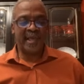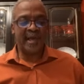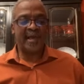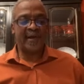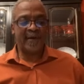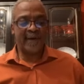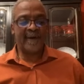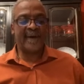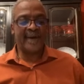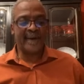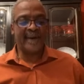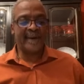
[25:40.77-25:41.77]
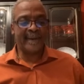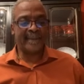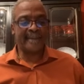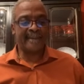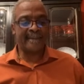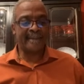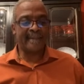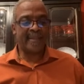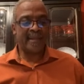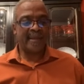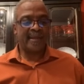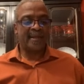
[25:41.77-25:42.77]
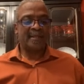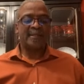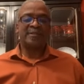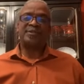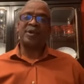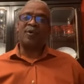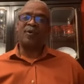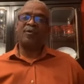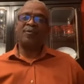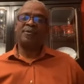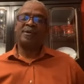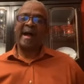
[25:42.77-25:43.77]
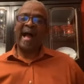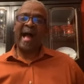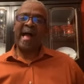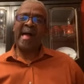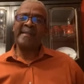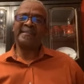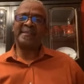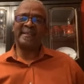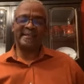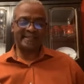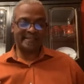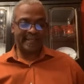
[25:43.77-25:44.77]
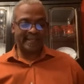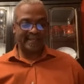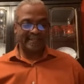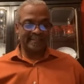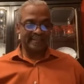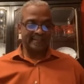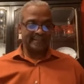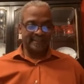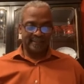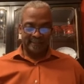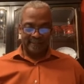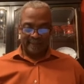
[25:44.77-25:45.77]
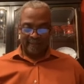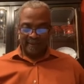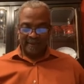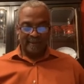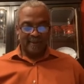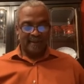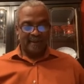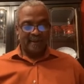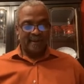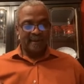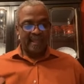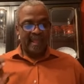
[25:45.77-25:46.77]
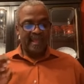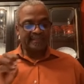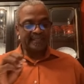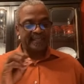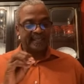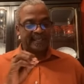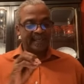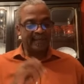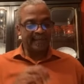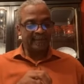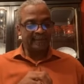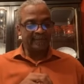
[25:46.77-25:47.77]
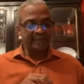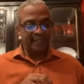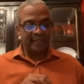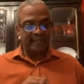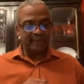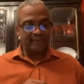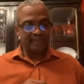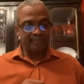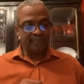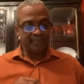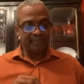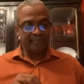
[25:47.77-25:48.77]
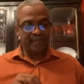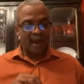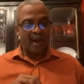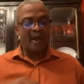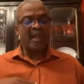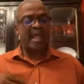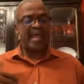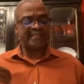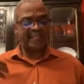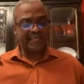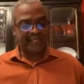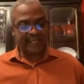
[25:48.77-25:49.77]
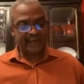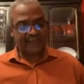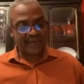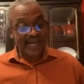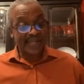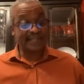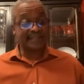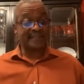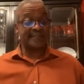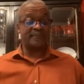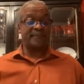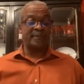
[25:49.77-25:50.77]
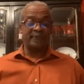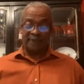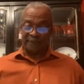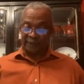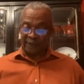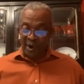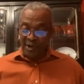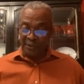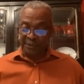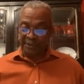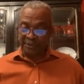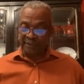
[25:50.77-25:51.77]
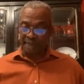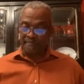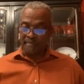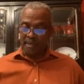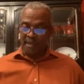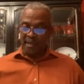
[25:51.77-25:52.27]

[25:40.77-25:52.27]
Yeah, uh huh. So Isaiah says, as he gives him uh, as he gives us the first